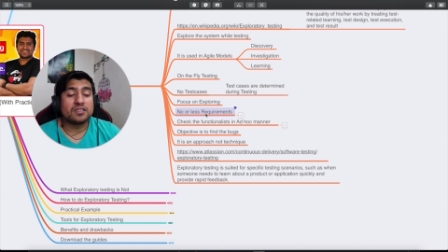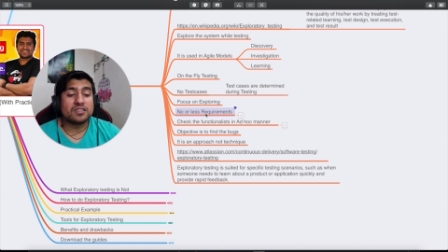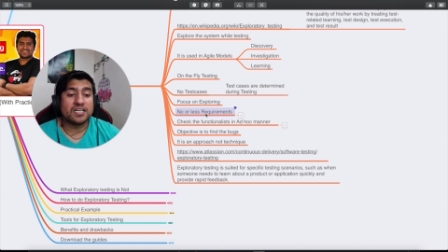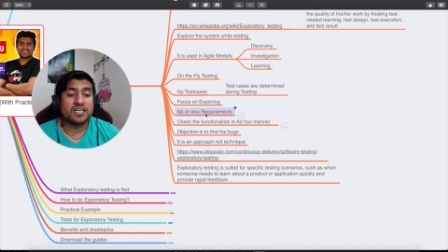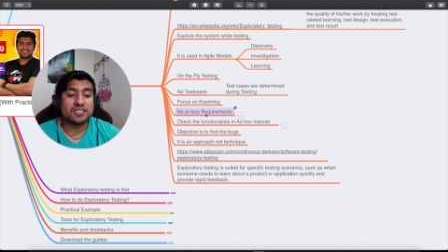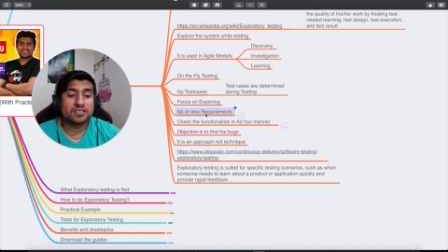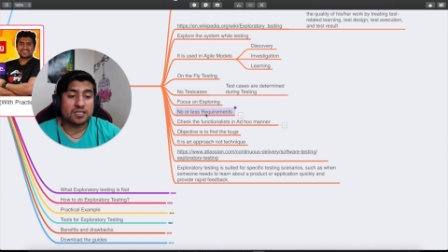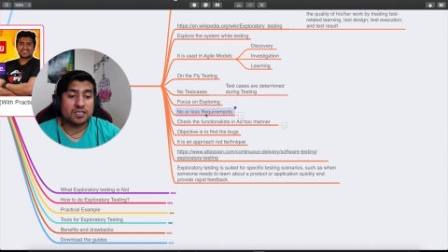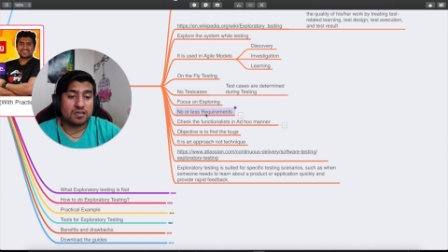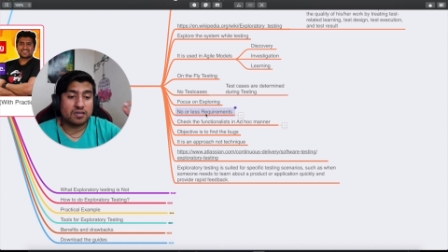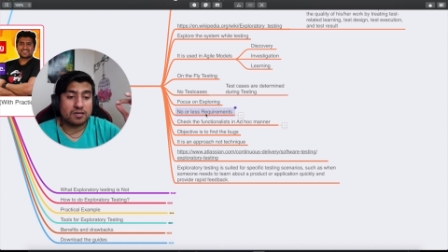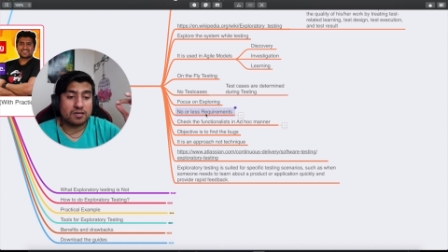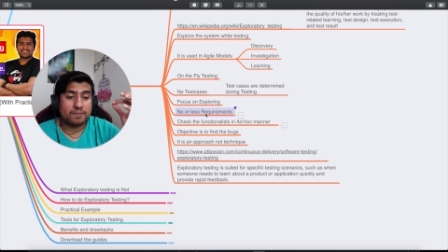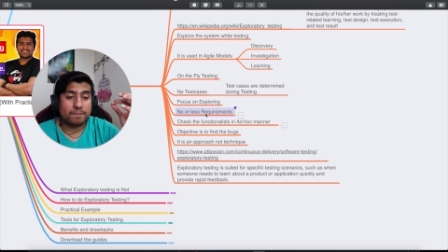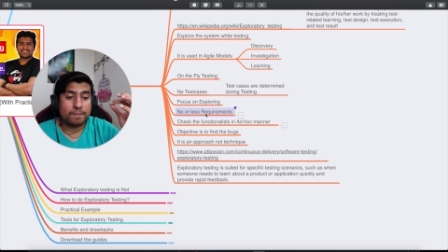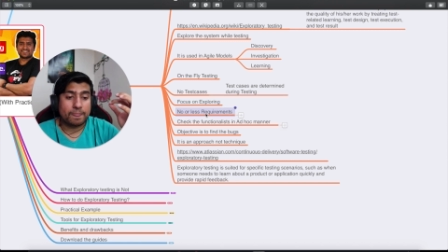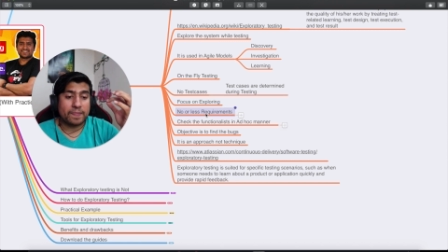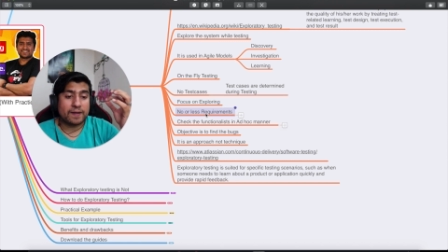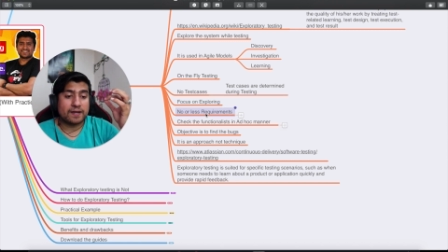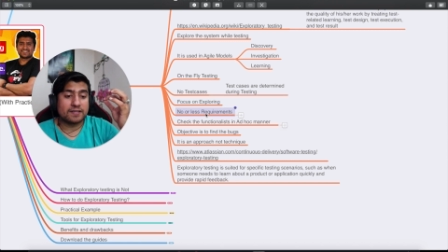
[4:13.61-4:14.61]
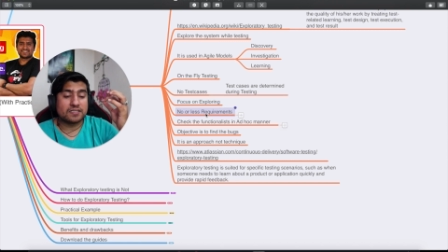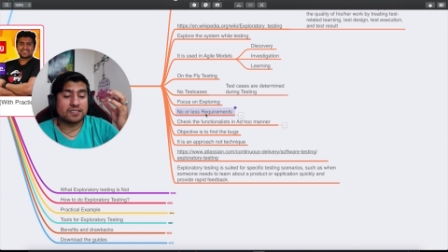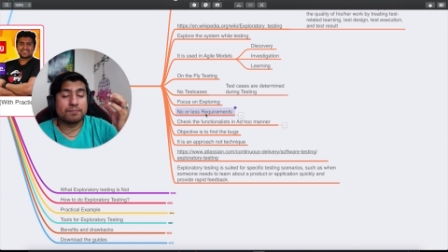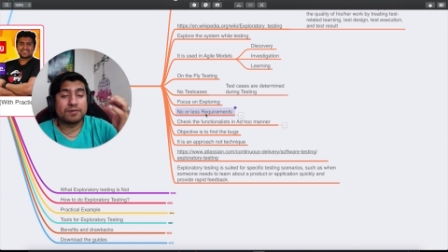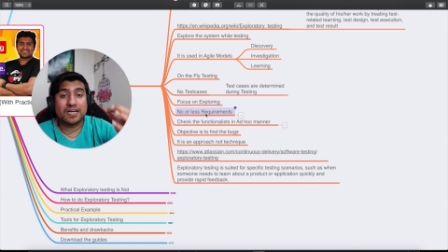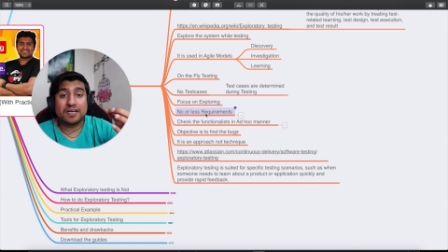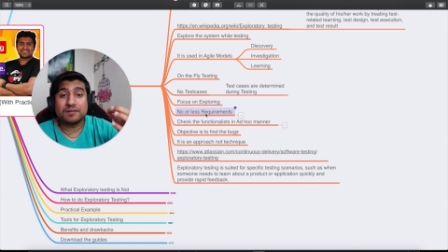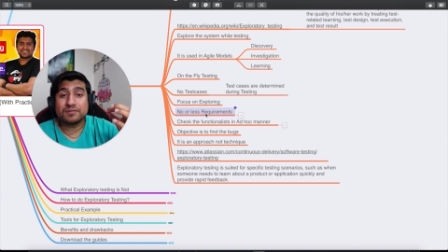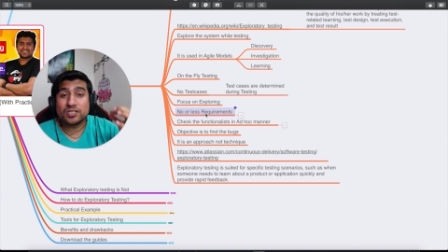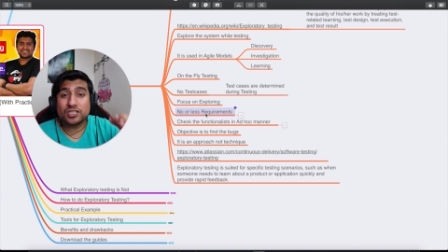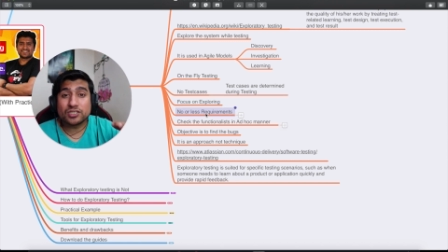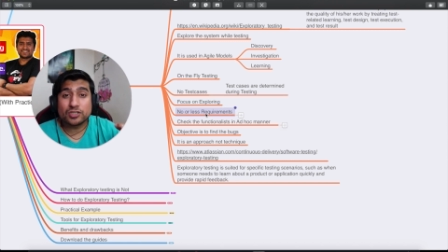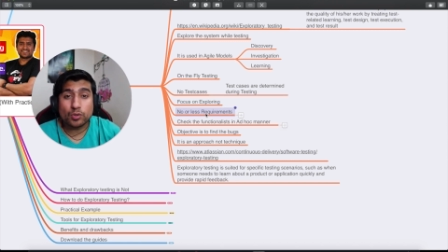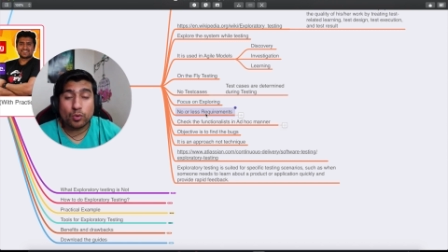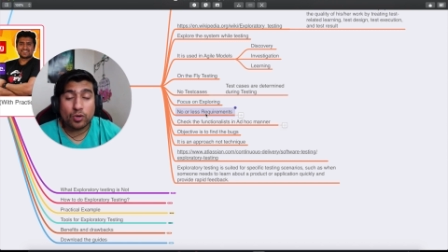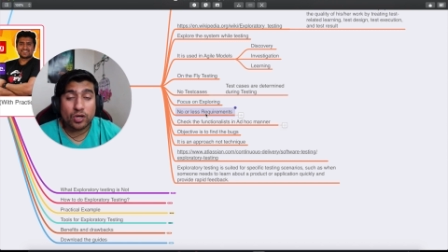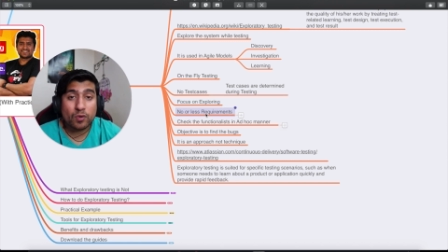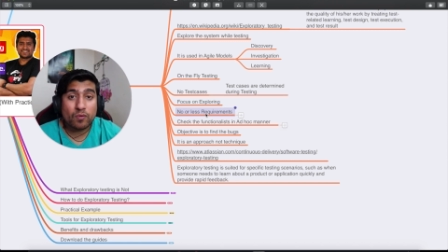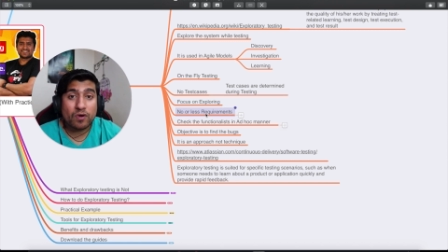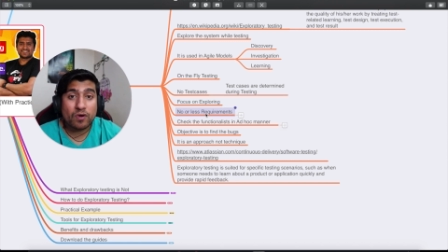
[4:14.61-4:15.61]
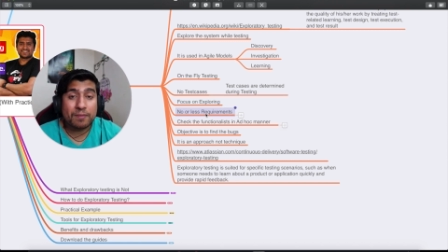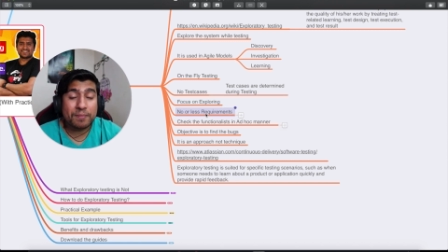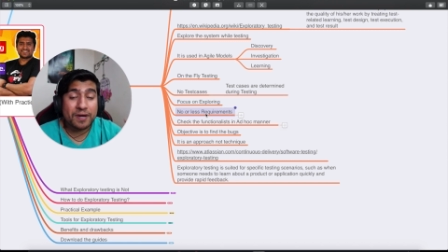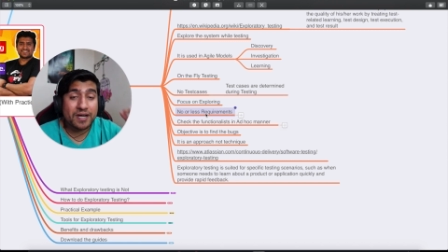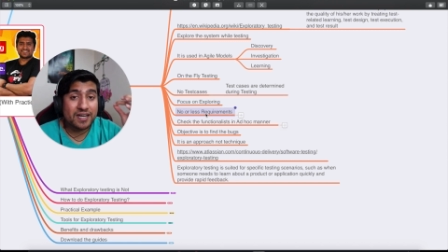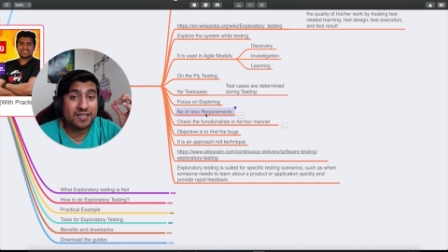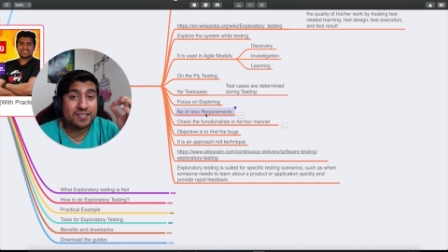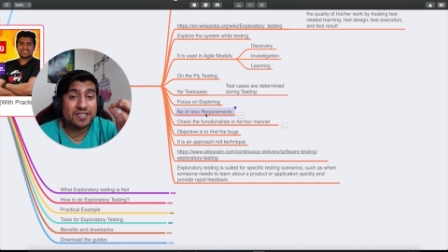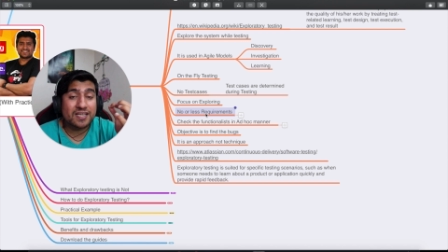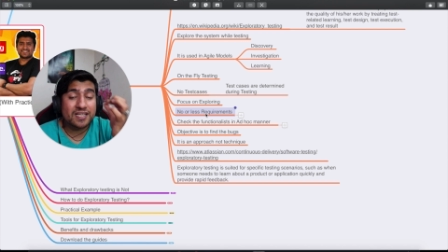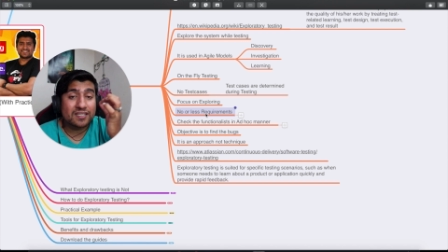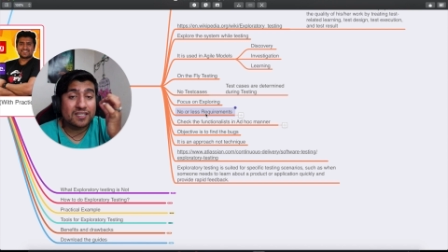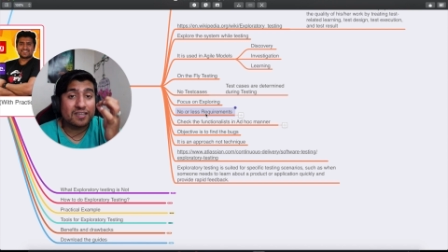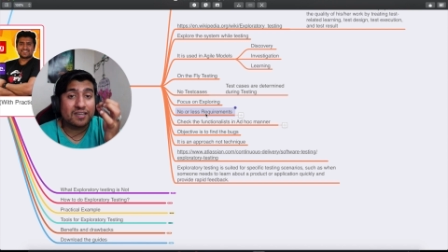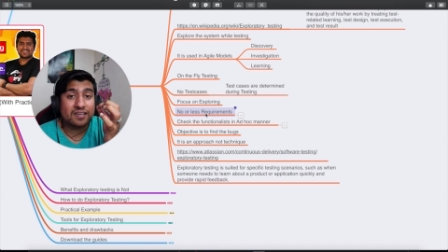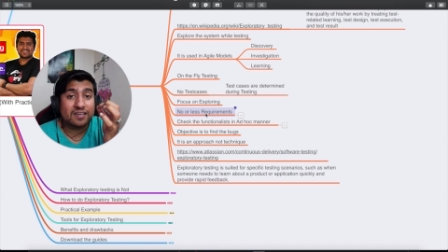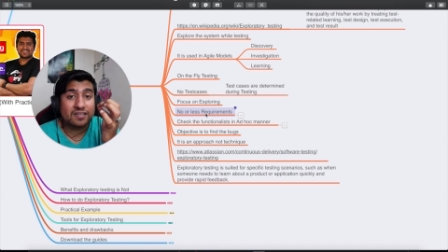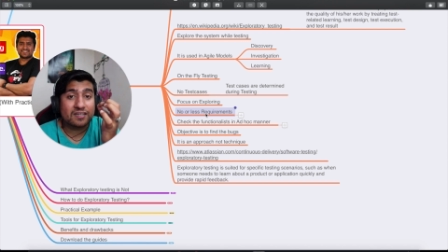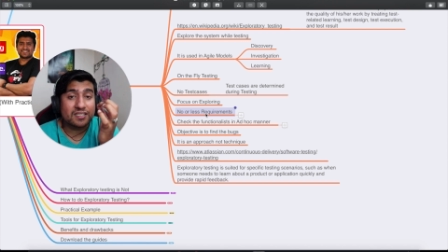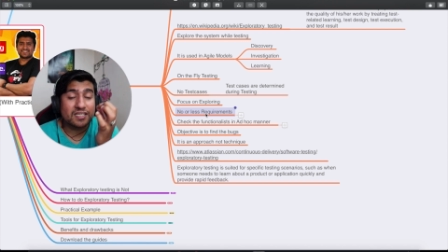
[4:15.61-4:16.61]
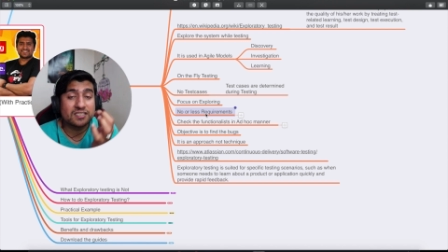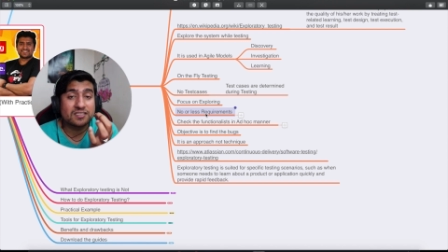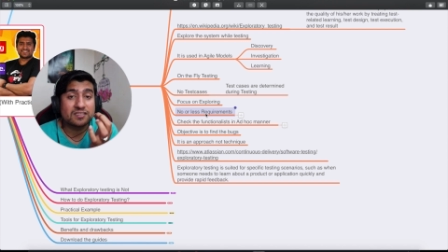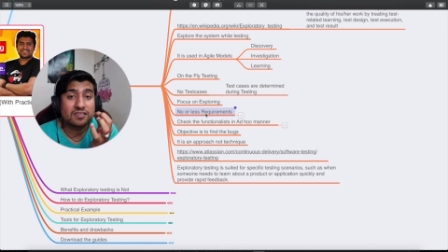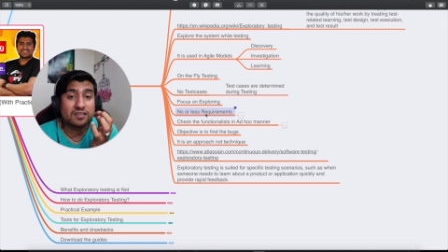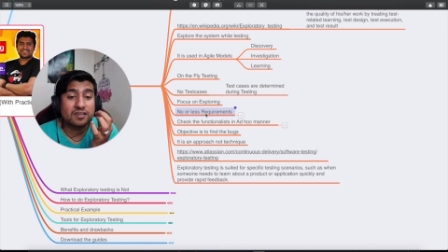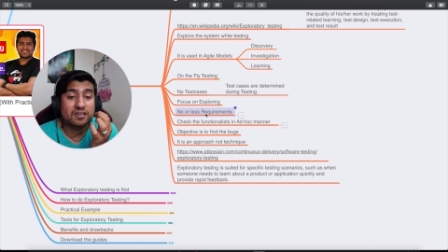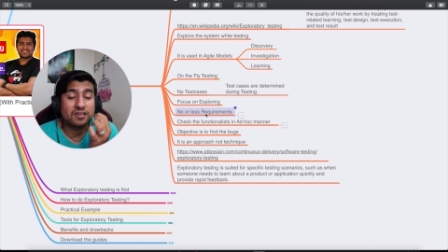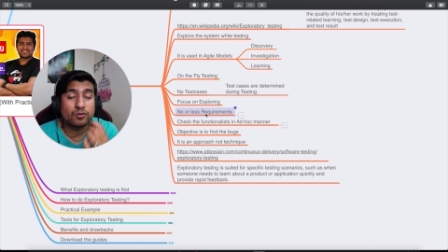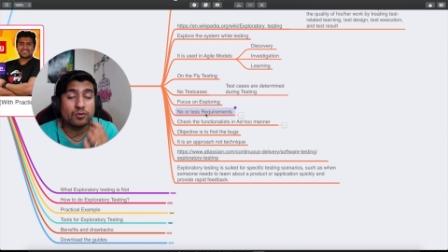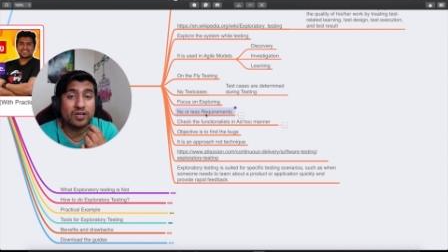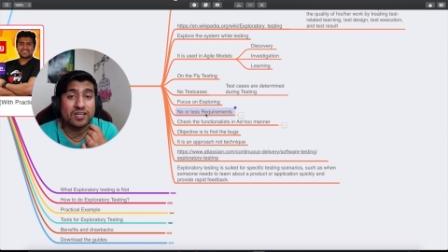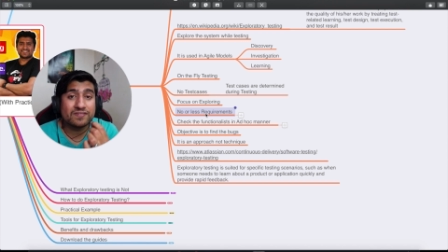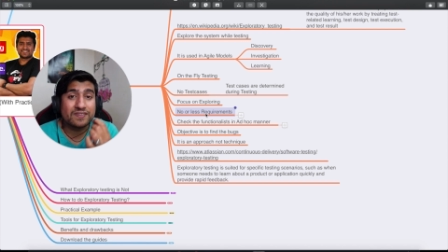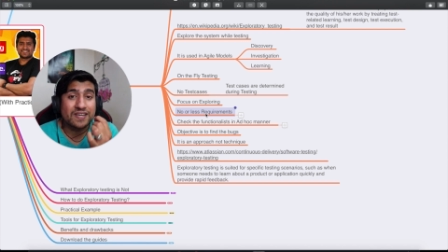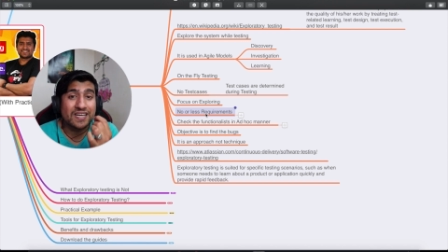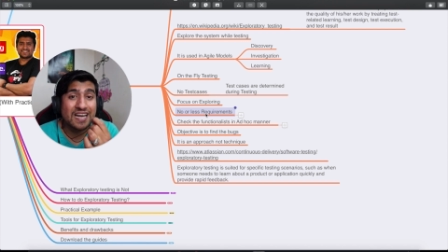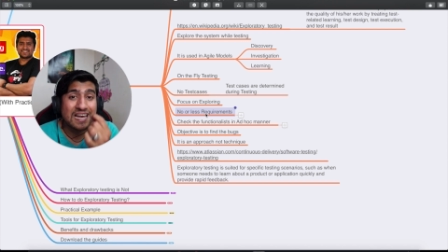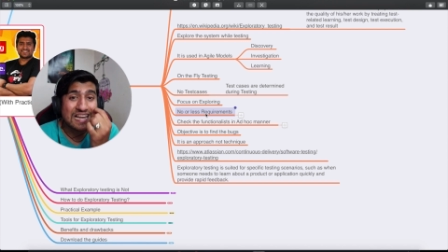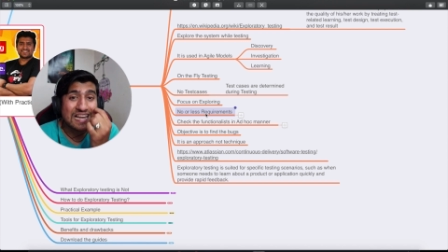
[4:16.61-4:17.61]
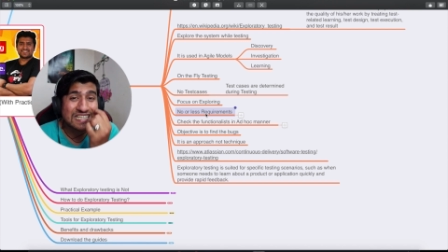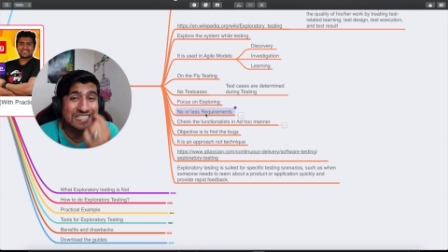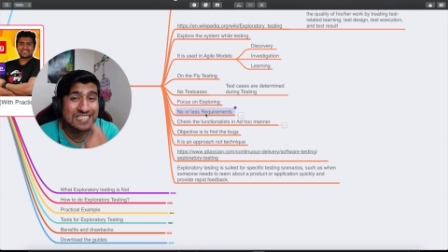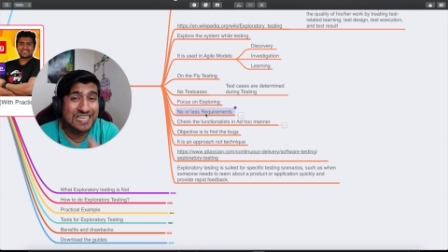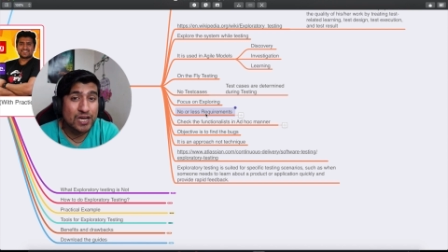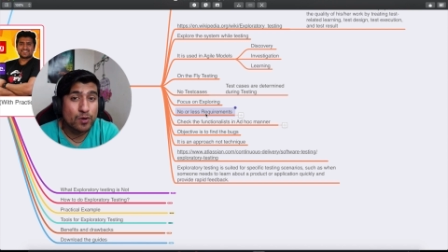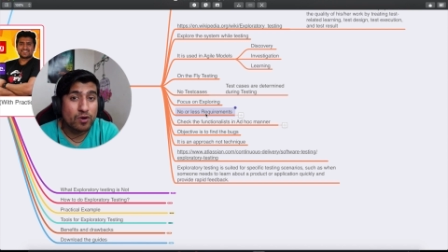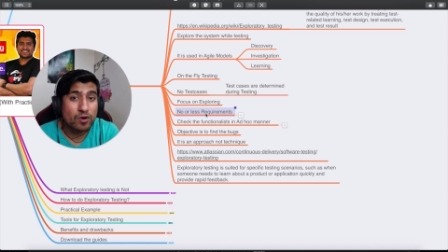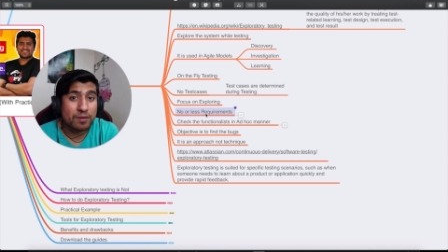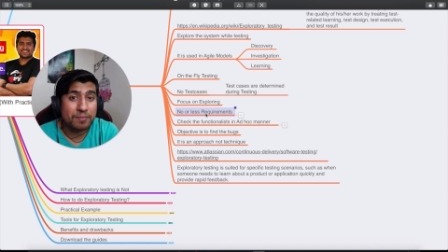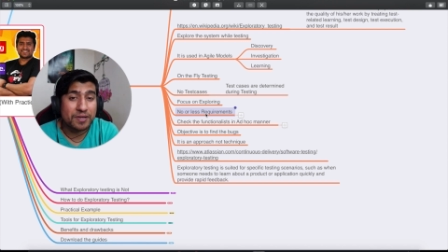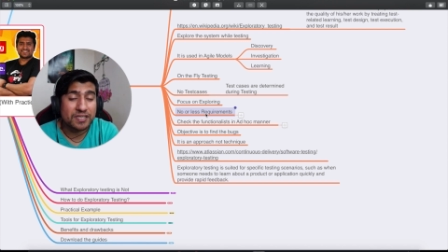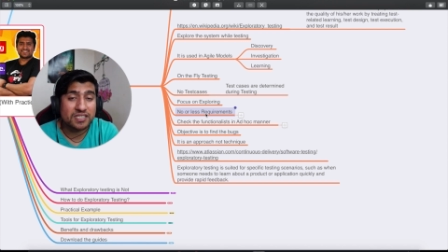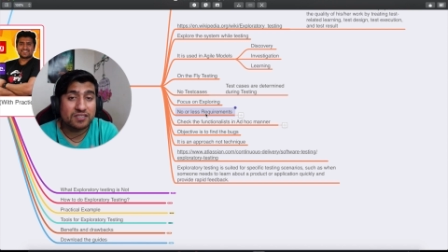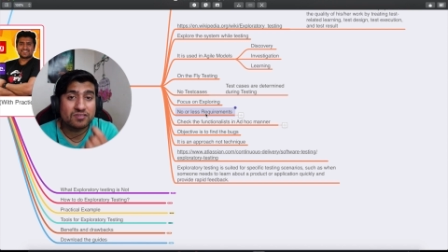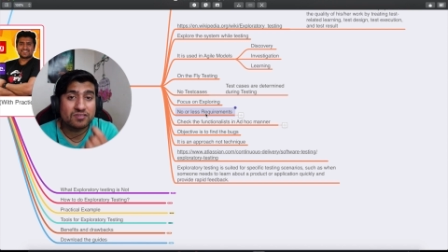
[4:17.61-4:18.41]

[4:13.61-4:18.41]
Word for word: There's uh, sometimes there's no requirement, that there is uh, there is uh, known as very less requirement.